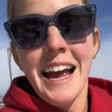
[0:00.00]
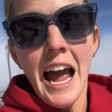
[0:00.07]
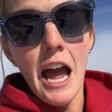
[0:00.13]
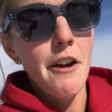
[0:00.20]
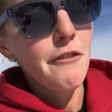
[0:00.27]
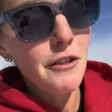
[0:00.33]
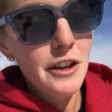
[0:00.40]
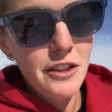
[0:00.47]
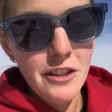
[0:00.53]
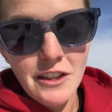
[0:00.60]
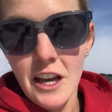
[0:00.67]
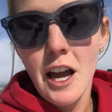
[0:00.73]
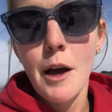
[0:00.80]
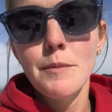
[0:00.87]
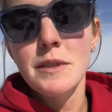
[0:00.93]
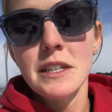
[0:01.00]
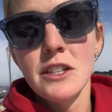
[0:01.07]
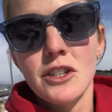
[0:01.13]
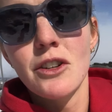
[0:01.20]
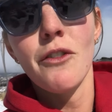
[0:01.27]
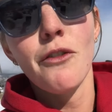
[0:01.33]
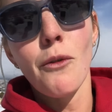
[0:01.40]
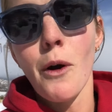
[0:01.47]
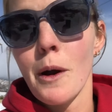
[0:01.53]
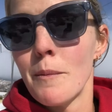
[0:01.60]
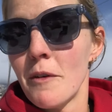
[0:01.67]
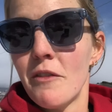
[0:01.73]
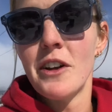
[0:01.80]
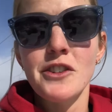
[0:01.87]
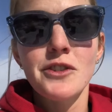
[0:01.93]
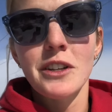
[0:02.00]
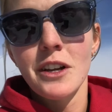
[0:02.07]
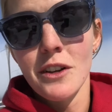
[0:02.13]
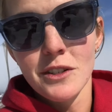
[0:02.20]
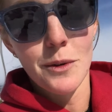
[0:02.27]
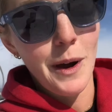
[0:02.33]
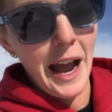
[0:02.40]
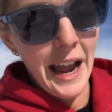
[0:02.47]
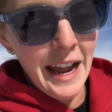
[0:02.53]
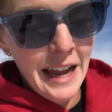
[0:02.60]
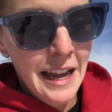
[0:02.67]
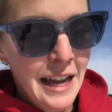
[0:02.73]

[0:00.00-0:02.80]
Everything that comes into form eventually goes away.